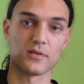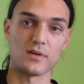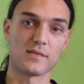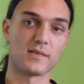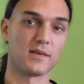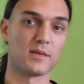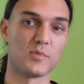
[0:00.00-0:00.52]

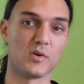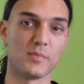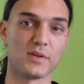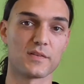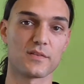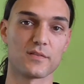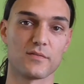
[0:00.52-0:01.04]
at any
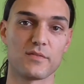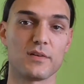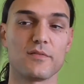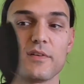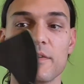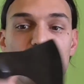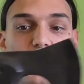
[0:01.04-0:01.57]
moment
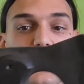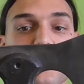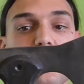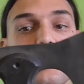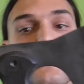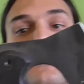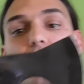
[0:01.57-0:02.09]
very, very
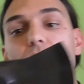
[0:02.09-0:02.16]
fast.